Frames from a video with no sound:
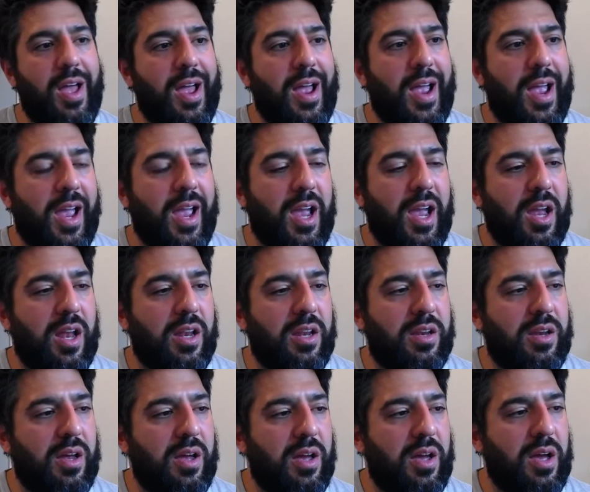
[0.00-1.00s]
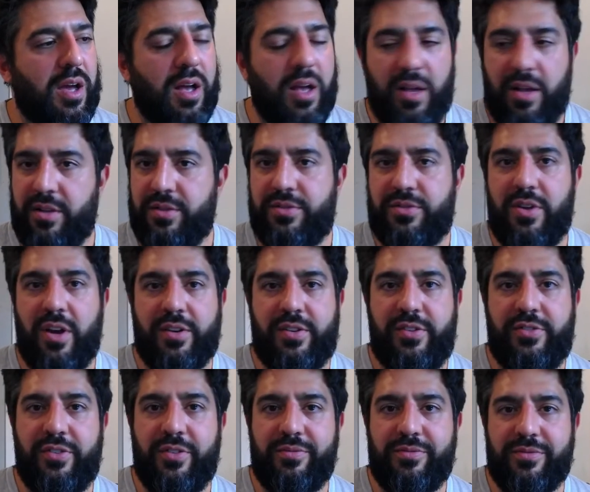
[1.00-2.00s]
and I'll talk to you
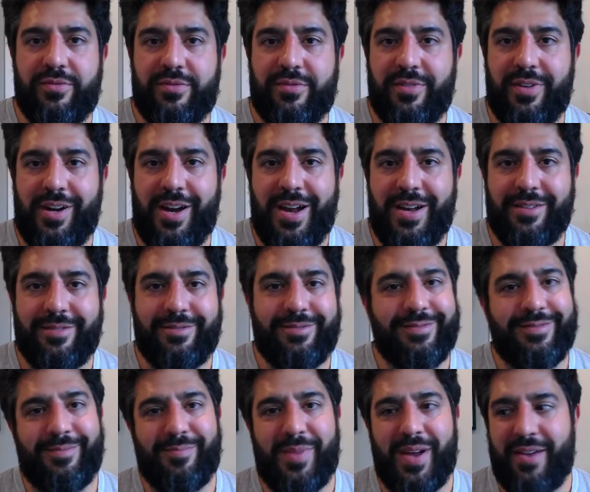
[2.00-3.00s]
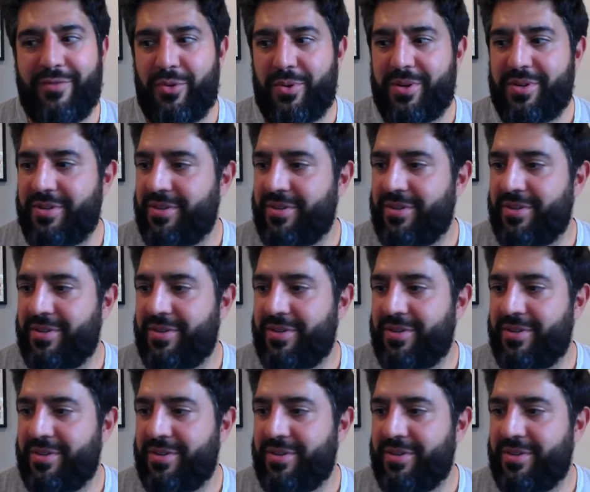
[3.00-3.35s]
soon. All right, bye everyone.